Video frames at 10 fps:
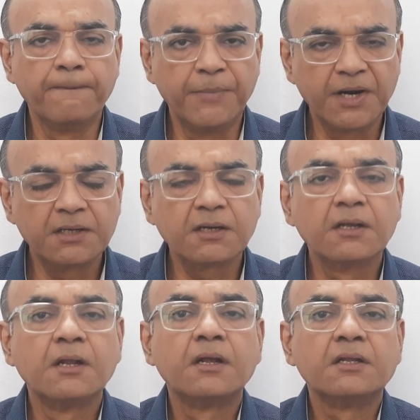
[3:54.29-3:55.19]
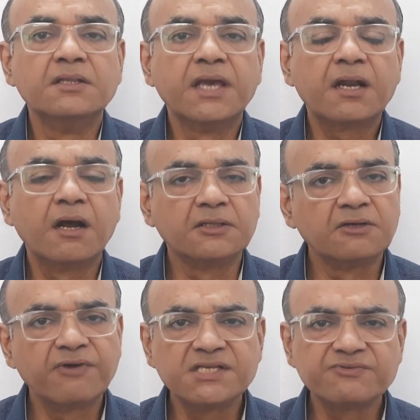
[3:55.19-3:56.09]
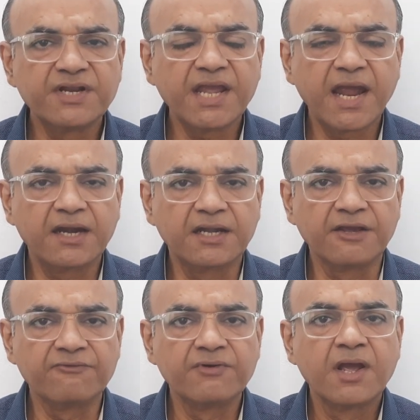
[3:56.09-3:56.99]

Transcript: but they are otherwise very active